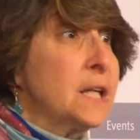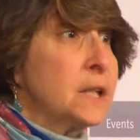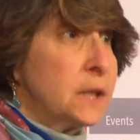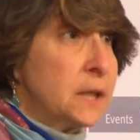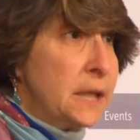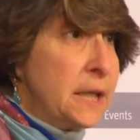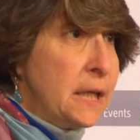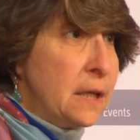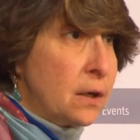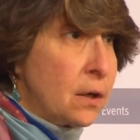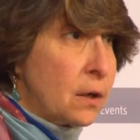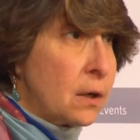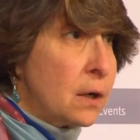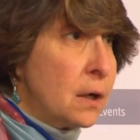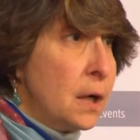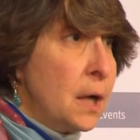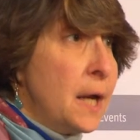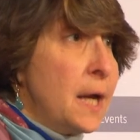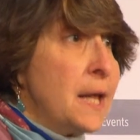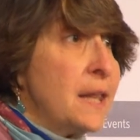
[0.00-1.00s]

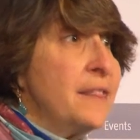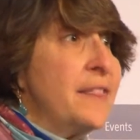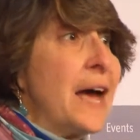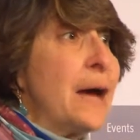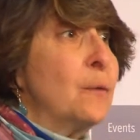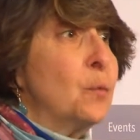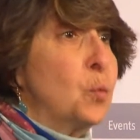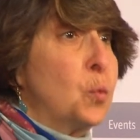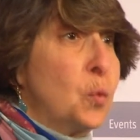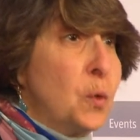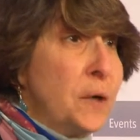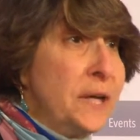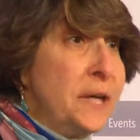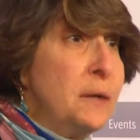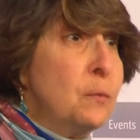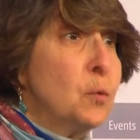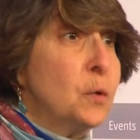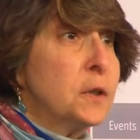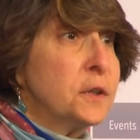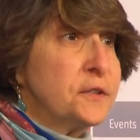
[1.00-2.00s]
clear that we
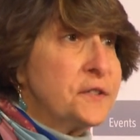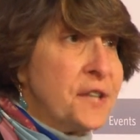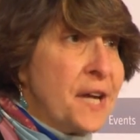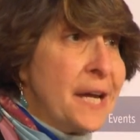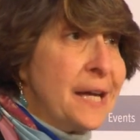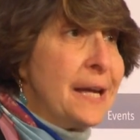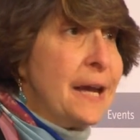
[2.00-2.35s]
will take